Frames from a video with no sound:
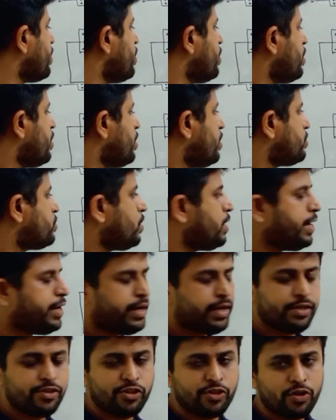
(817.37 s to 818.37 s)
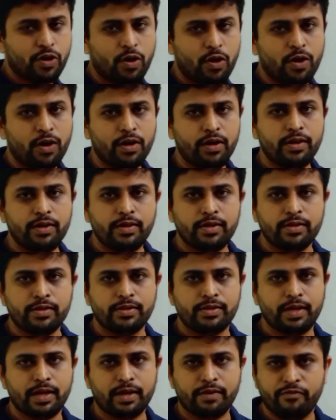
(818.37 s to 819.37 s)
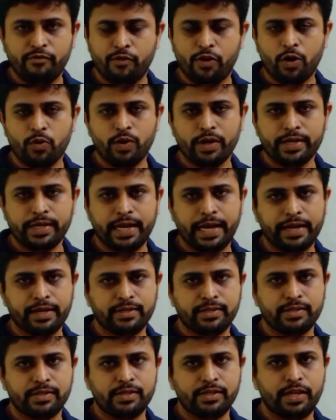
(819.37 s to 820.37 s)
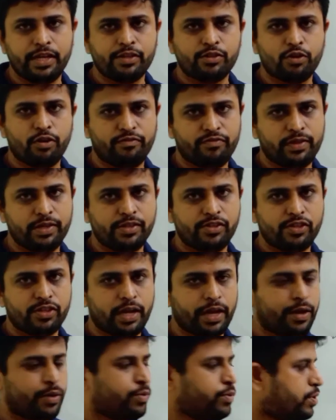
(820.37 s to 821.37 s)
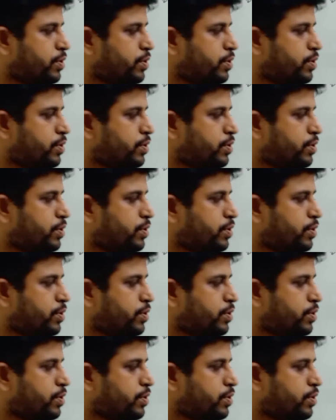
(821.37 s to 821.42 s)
So let us draw the forward characteristics of this diode.